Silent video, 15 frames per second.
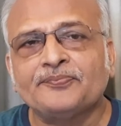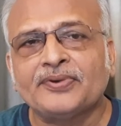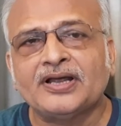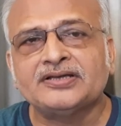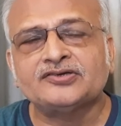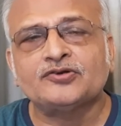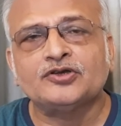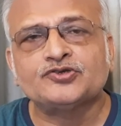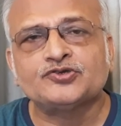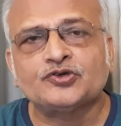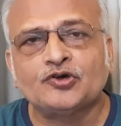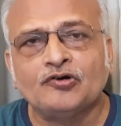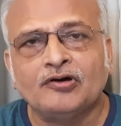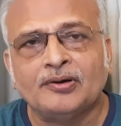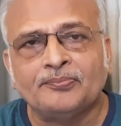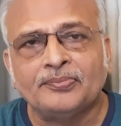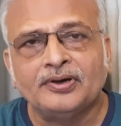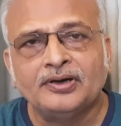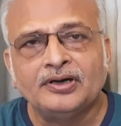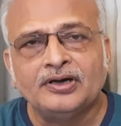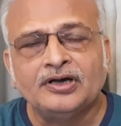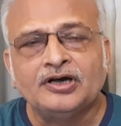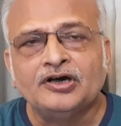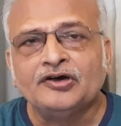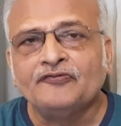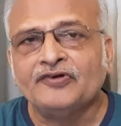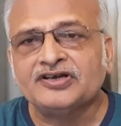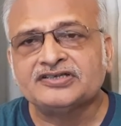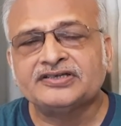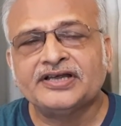prices also go up.
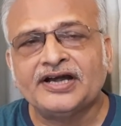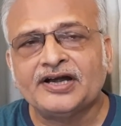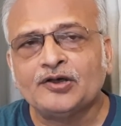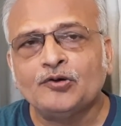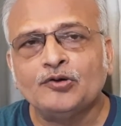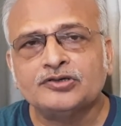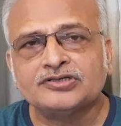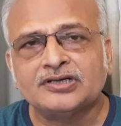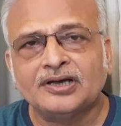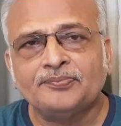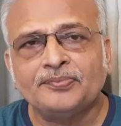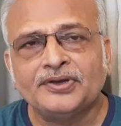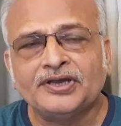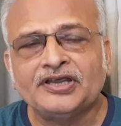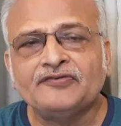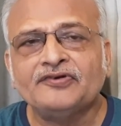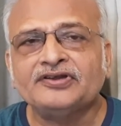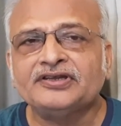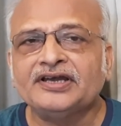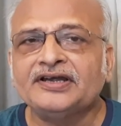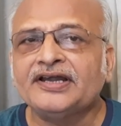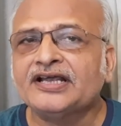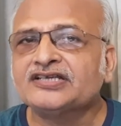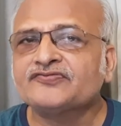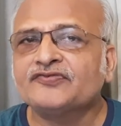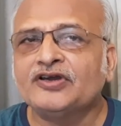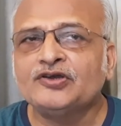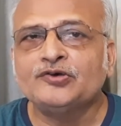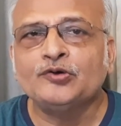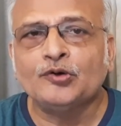Once that goes up, even the index
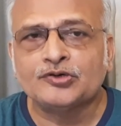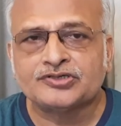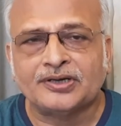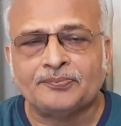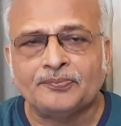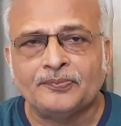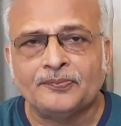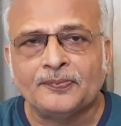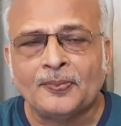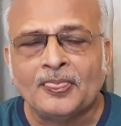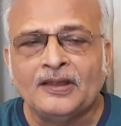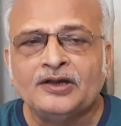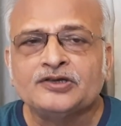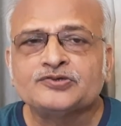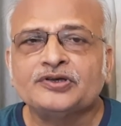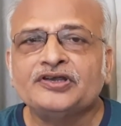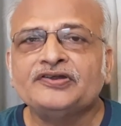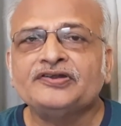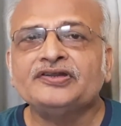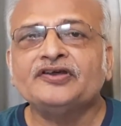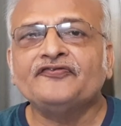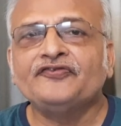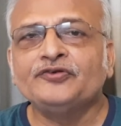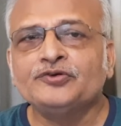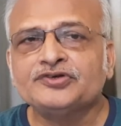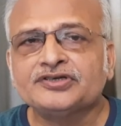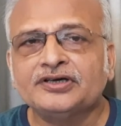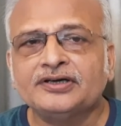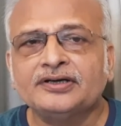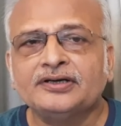value goes up. So in the
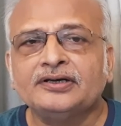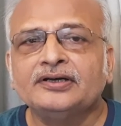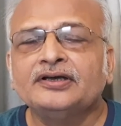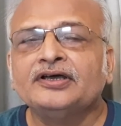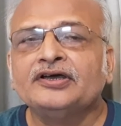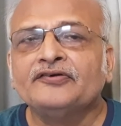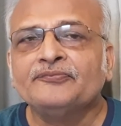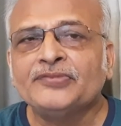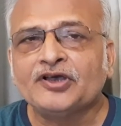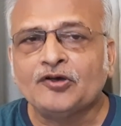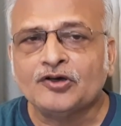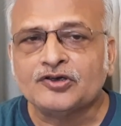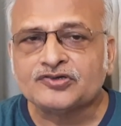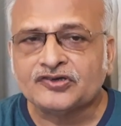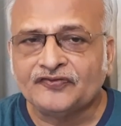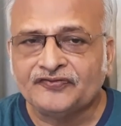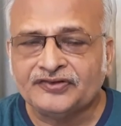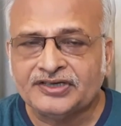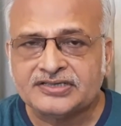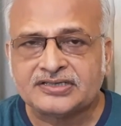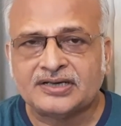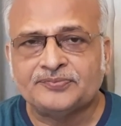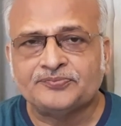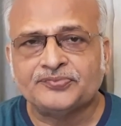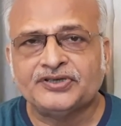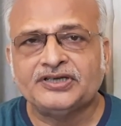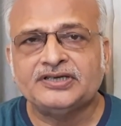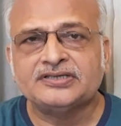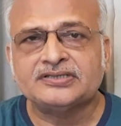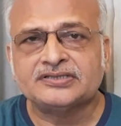future, because of these
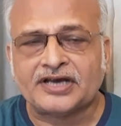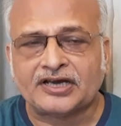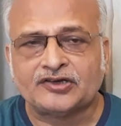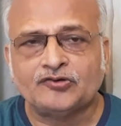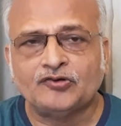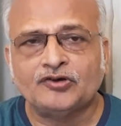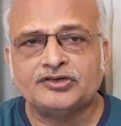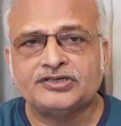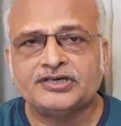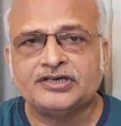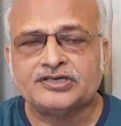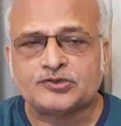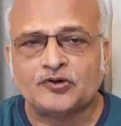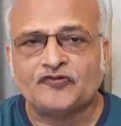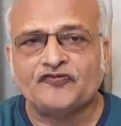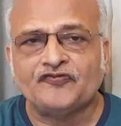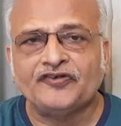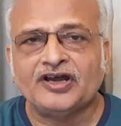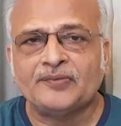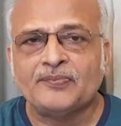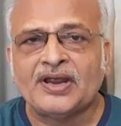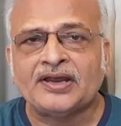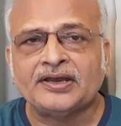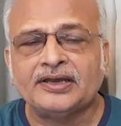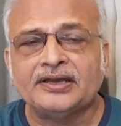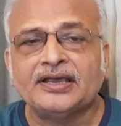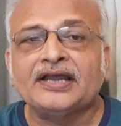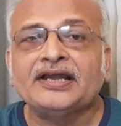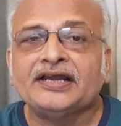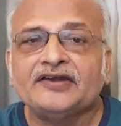companies, technology, software,
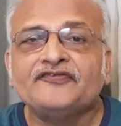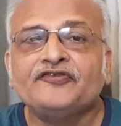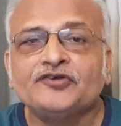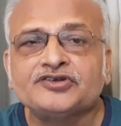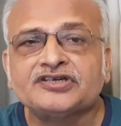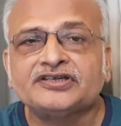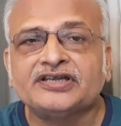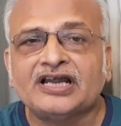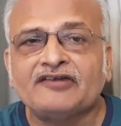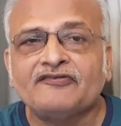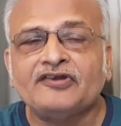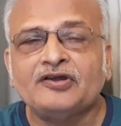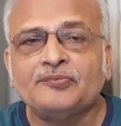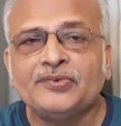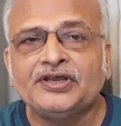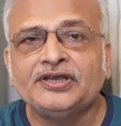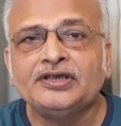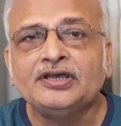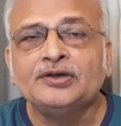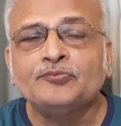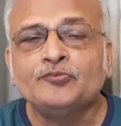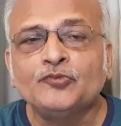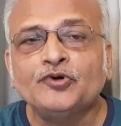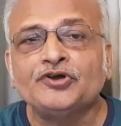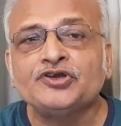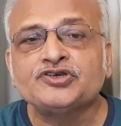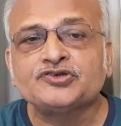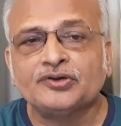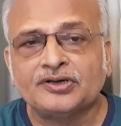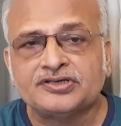banking, and in future there will be more
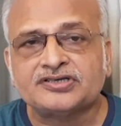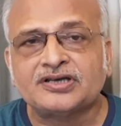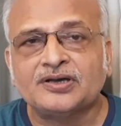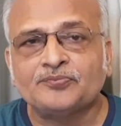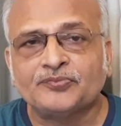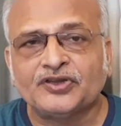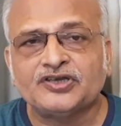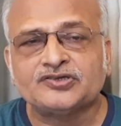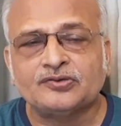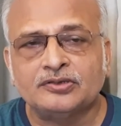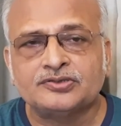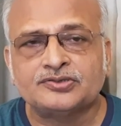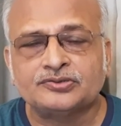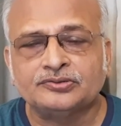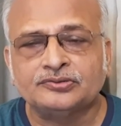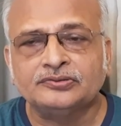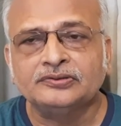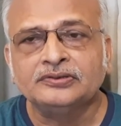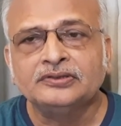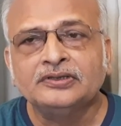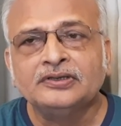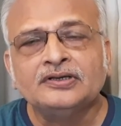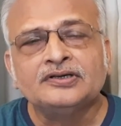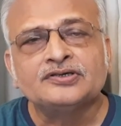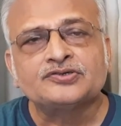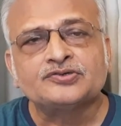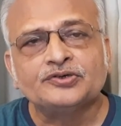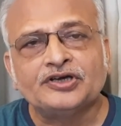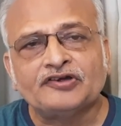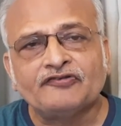insurance companies also.
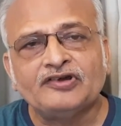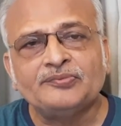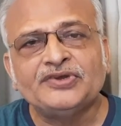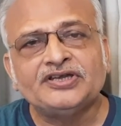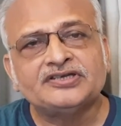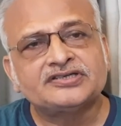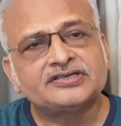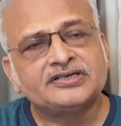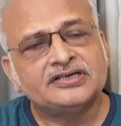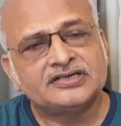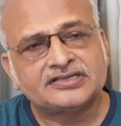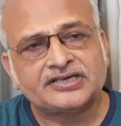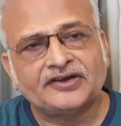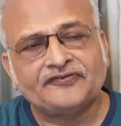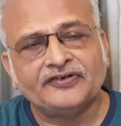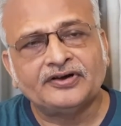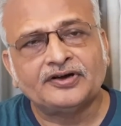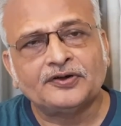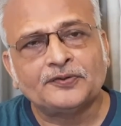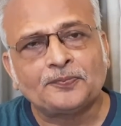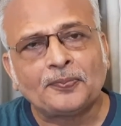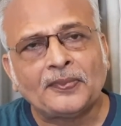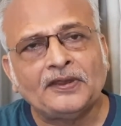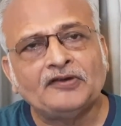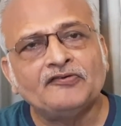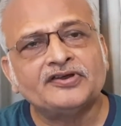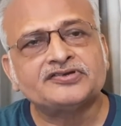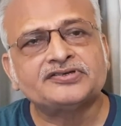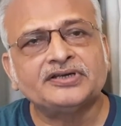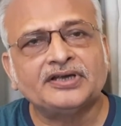So it will be still safer
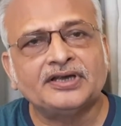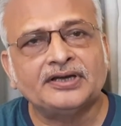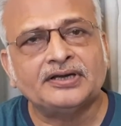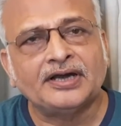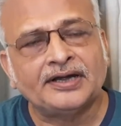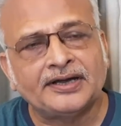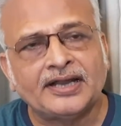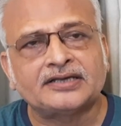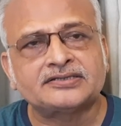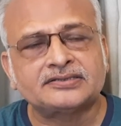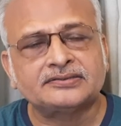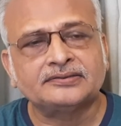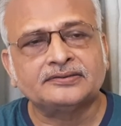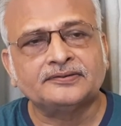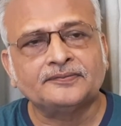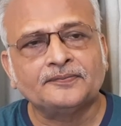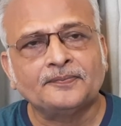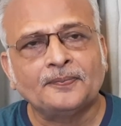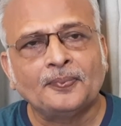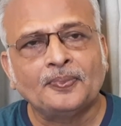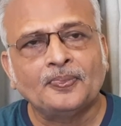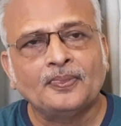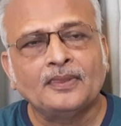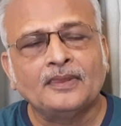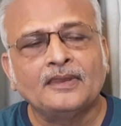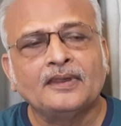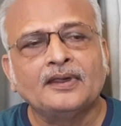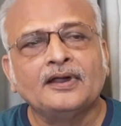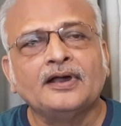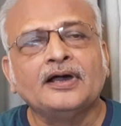investing in index.
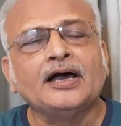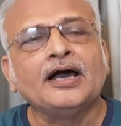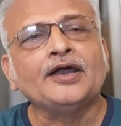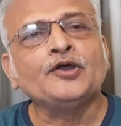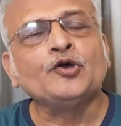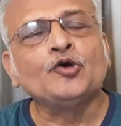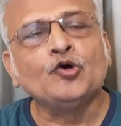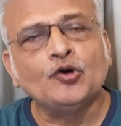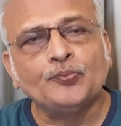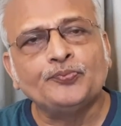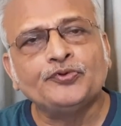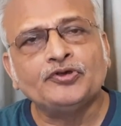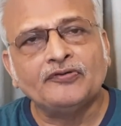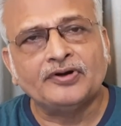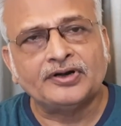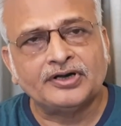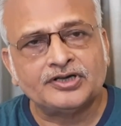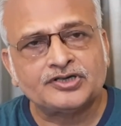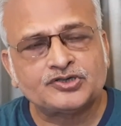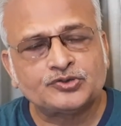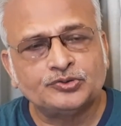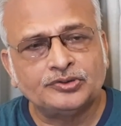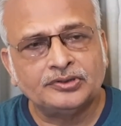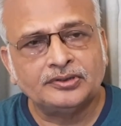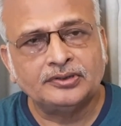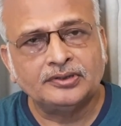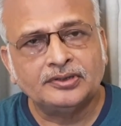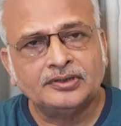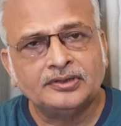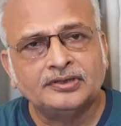I hope you understood
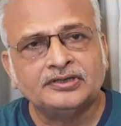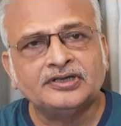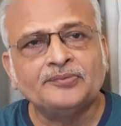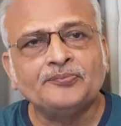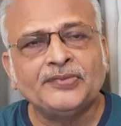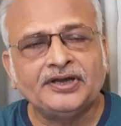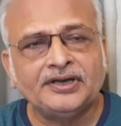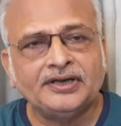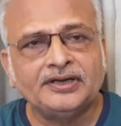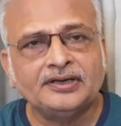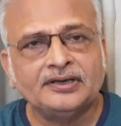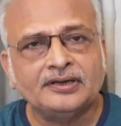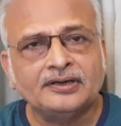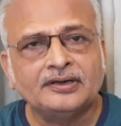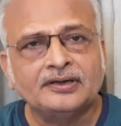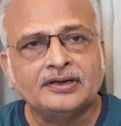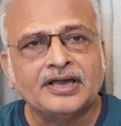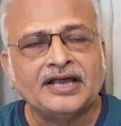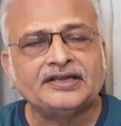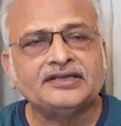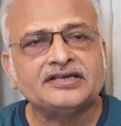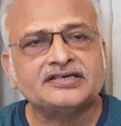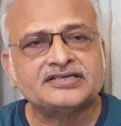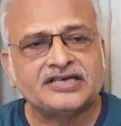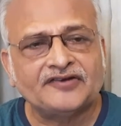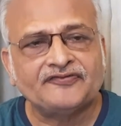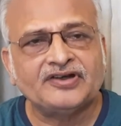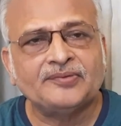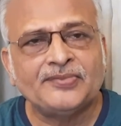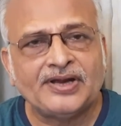the meaning and the
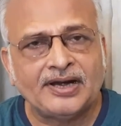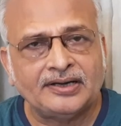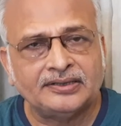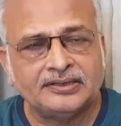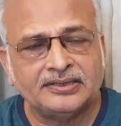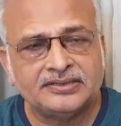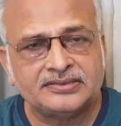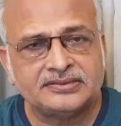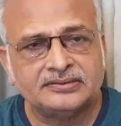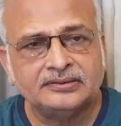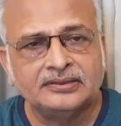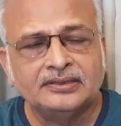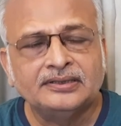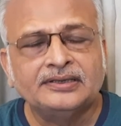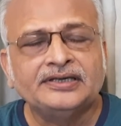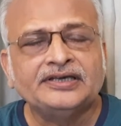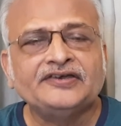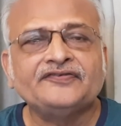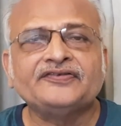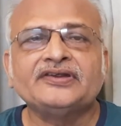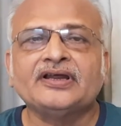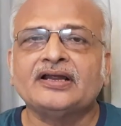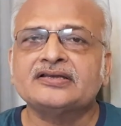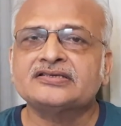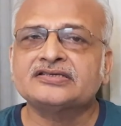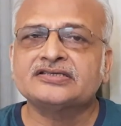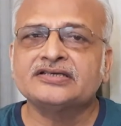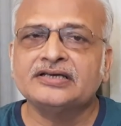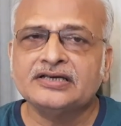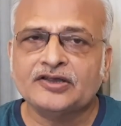safety behind this. If there are
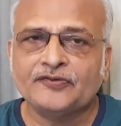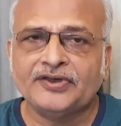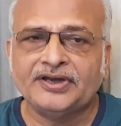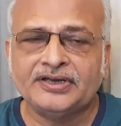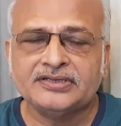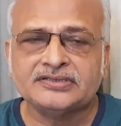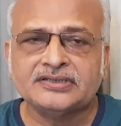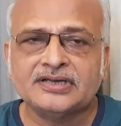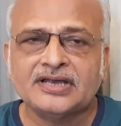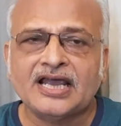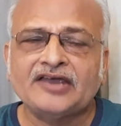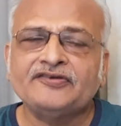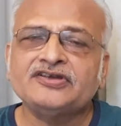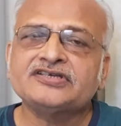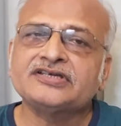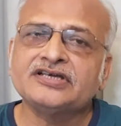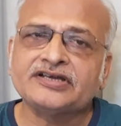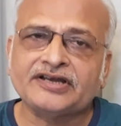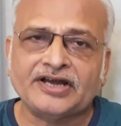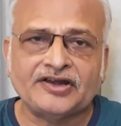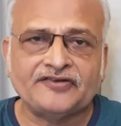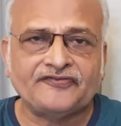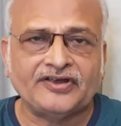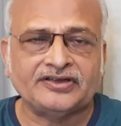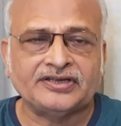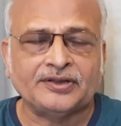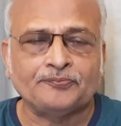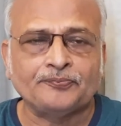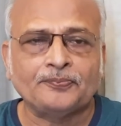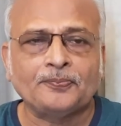still queries, I will still clarify
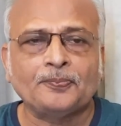them.